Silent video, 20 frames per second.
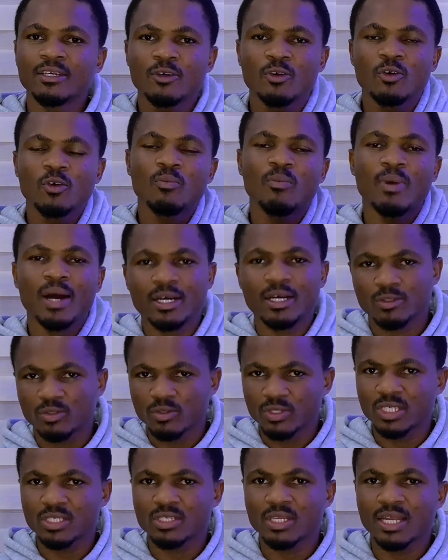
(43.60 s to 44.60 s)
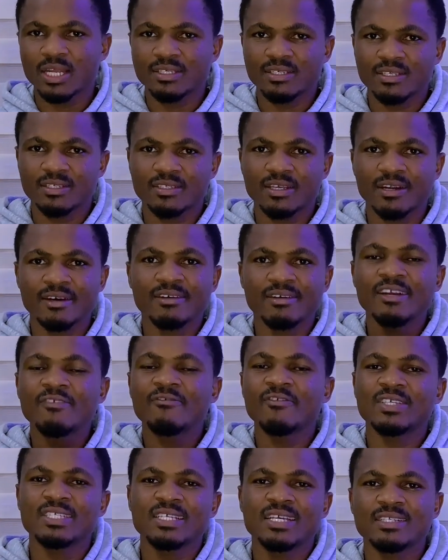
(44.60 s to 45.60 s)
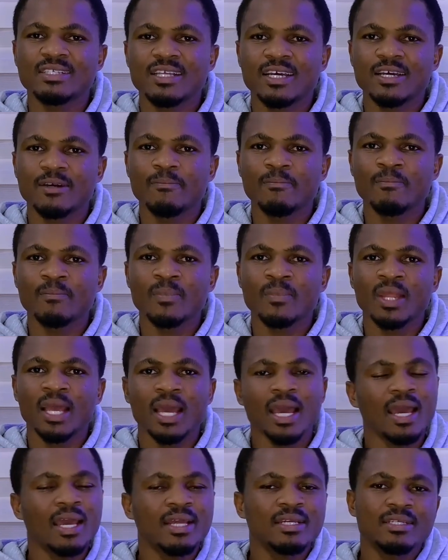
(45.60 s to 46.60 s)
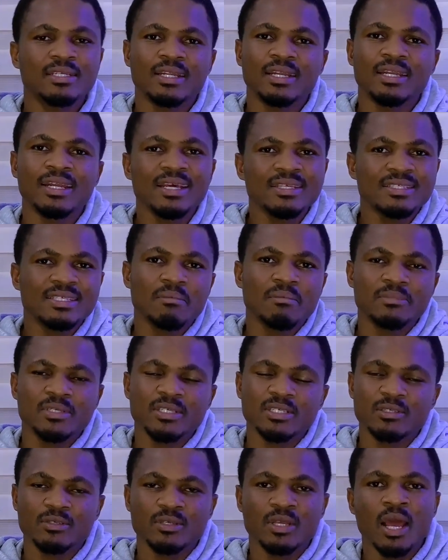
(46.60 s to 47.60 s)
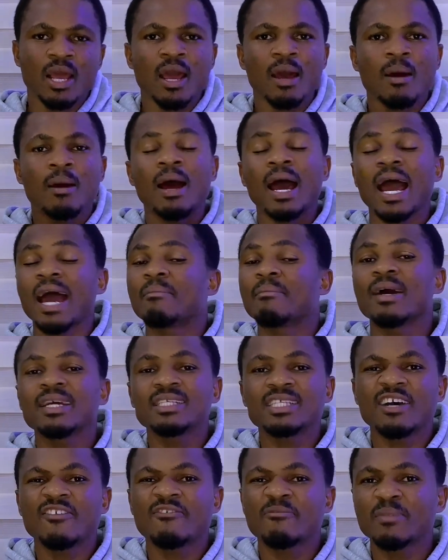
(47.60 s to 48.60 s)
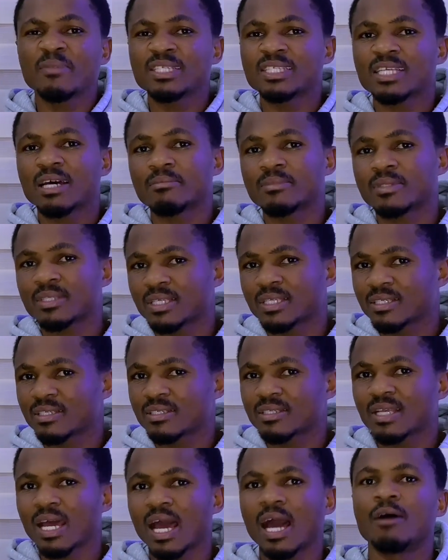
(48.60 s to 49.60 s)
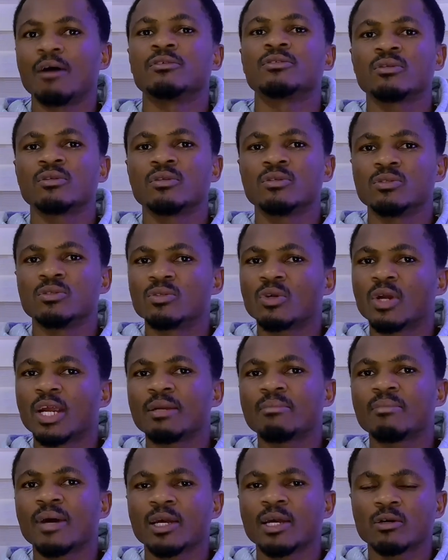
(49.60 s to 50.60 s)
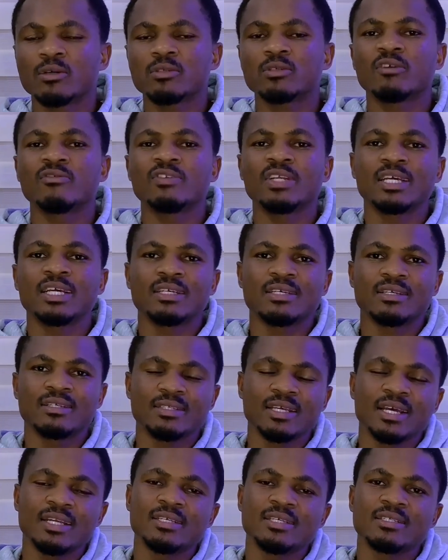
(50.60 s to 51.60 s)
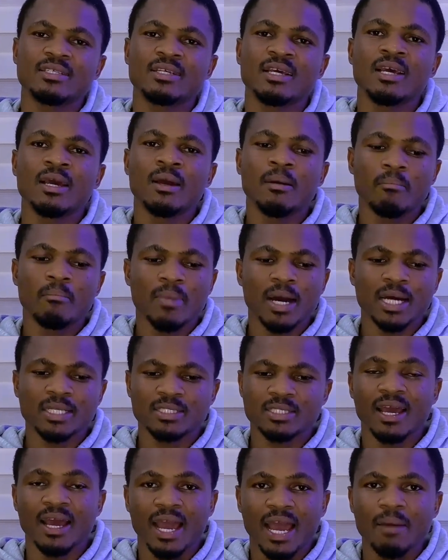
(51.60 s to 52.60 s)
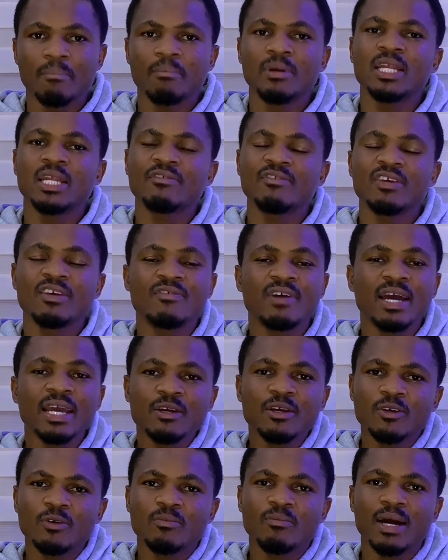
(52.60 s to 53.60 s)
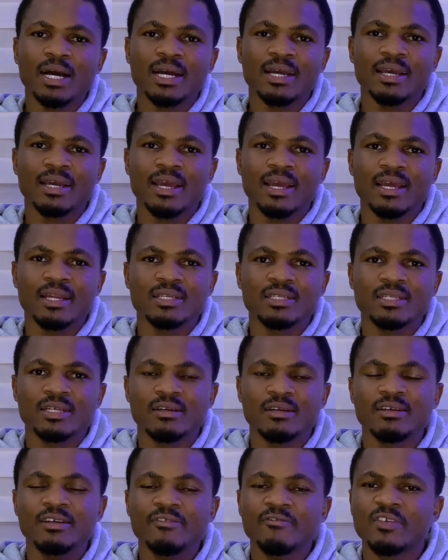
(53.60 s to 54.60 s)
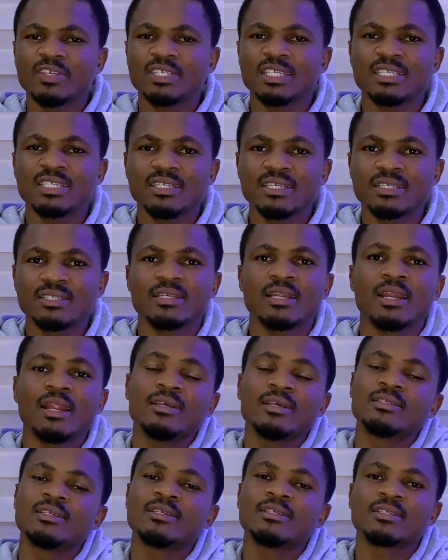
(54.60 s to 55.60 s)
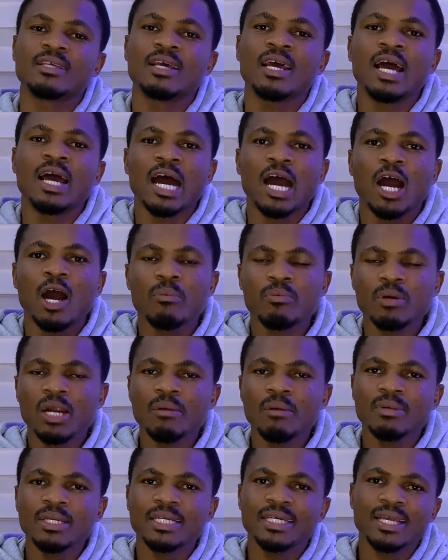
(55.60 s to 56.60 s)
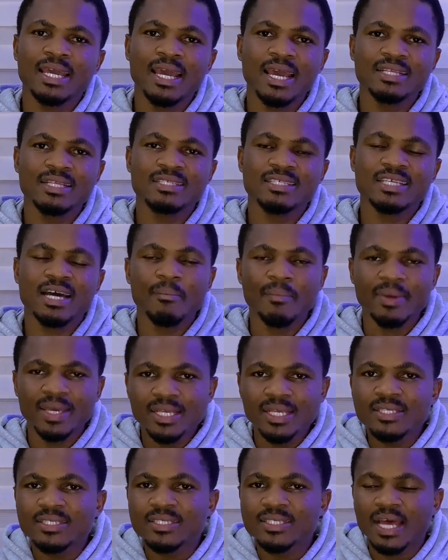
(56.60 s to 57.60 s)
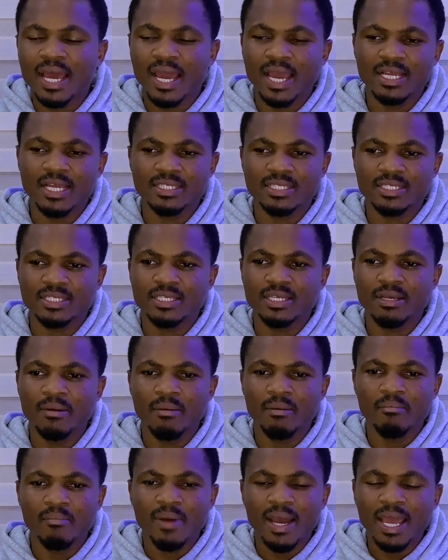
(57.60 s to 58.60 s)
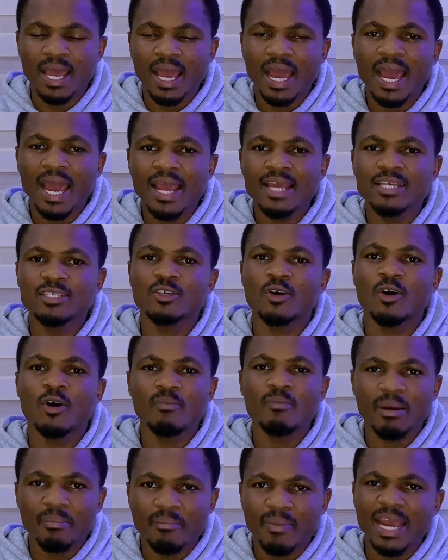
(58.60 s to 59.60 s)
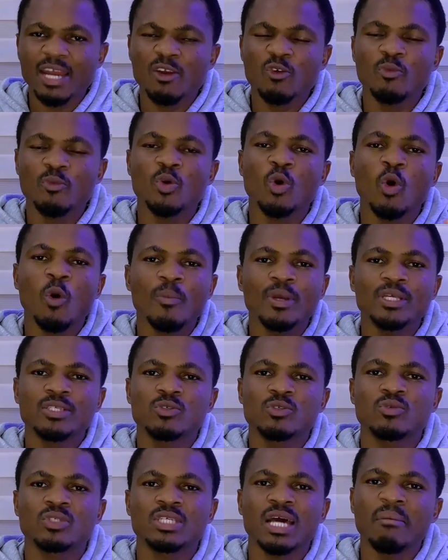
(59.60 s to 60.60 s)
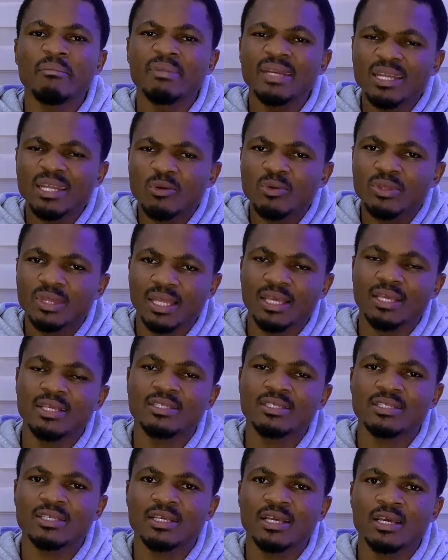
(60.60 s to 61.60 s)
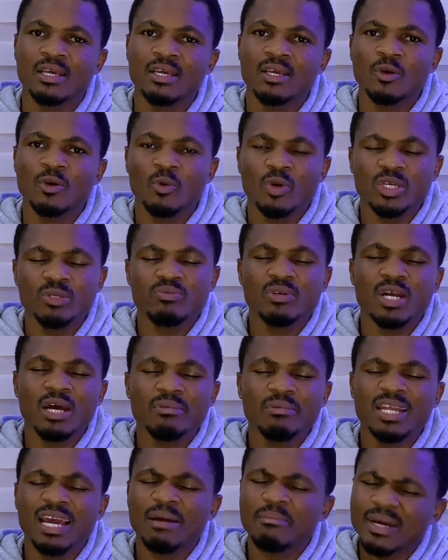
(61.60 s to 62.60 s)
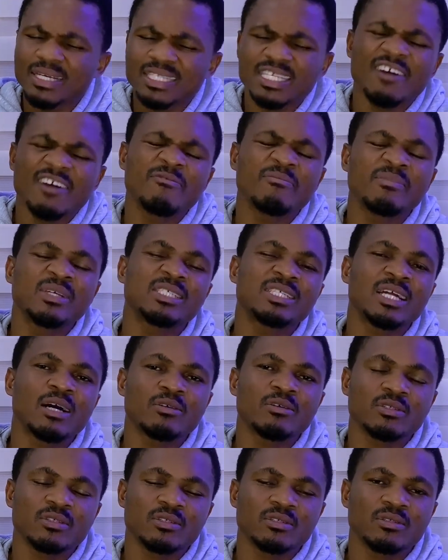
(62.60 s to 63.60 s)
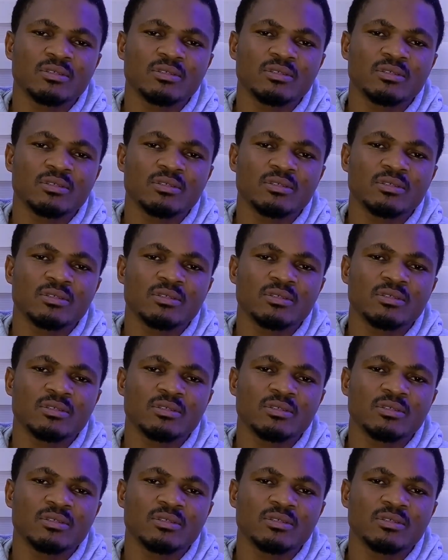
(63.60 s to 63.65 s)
go back to these lessons, revisit them, and learn some things. I might have made some things out during my course of the studies, but I believe if I go back and revisit these lessons, I'll probably get some insights. My eyes or my mind will be open to some new things which probably I might have missed out.